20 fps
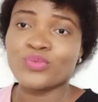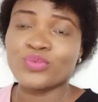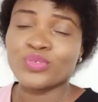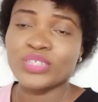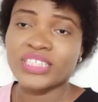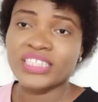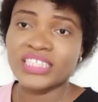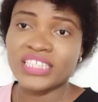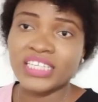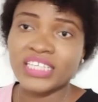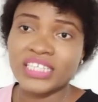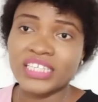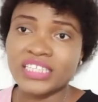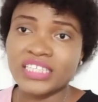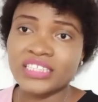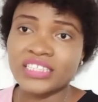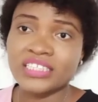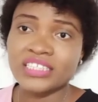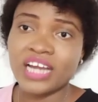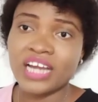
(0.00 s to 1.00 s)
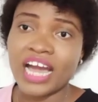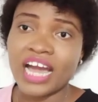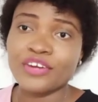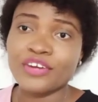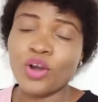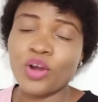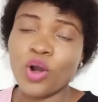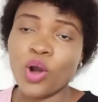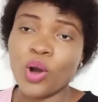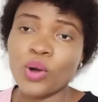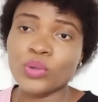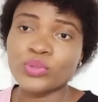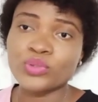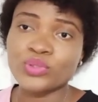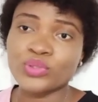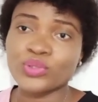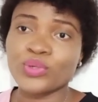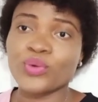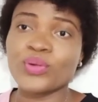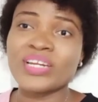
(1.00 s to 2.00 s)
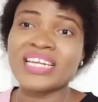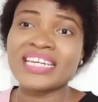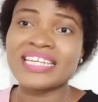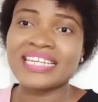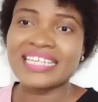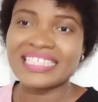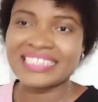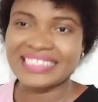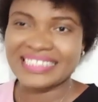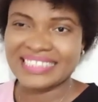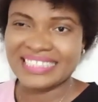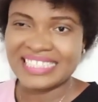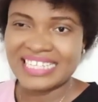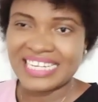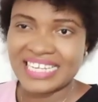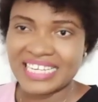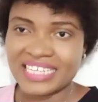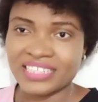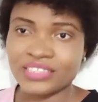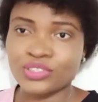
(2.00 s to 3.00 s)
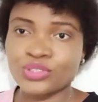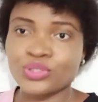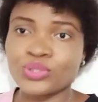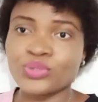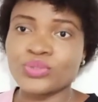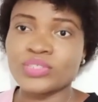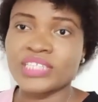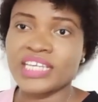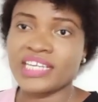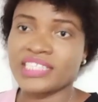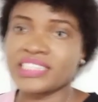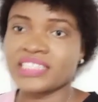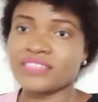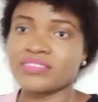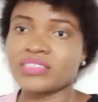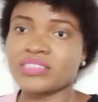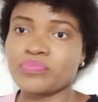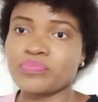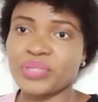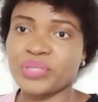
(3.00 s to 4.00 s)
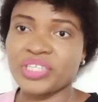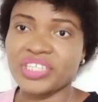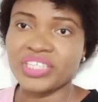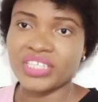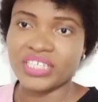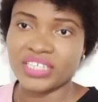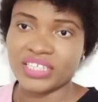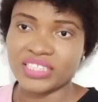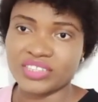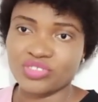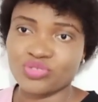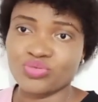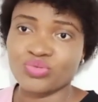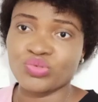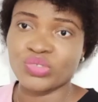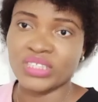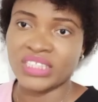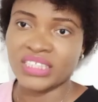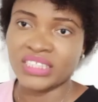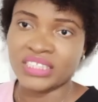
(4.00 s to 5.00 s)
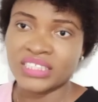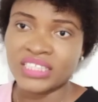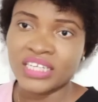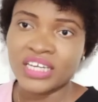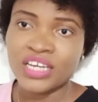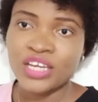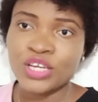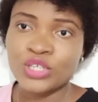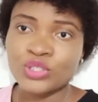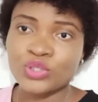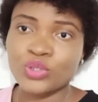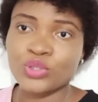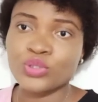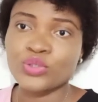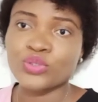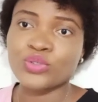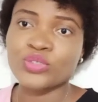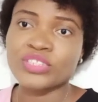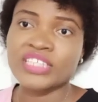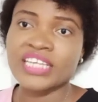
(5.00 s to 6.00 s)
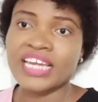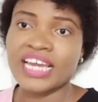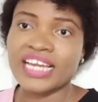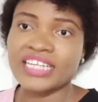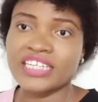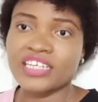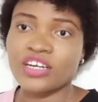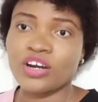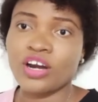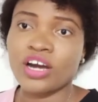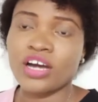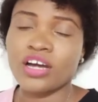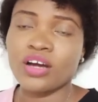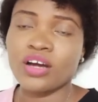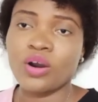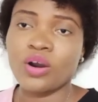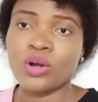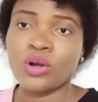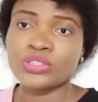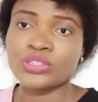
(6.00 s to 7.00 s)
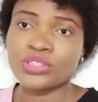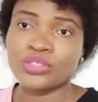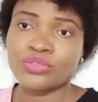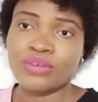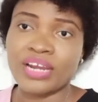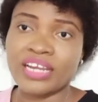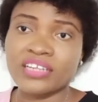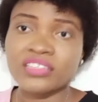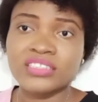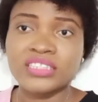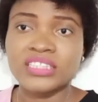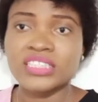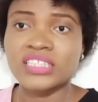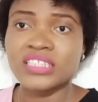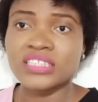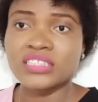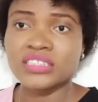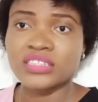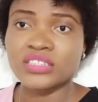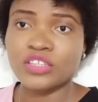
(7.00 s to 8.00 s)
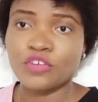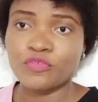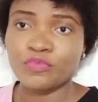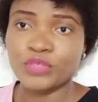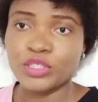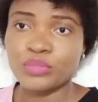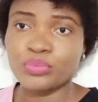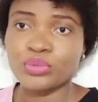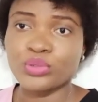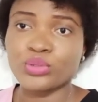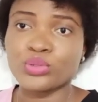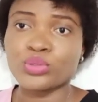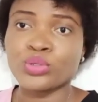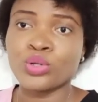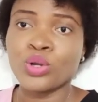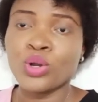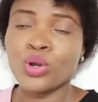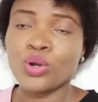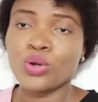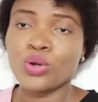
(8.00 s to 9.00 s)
reading and also listening to native speakers read. So you could get audio recordings of people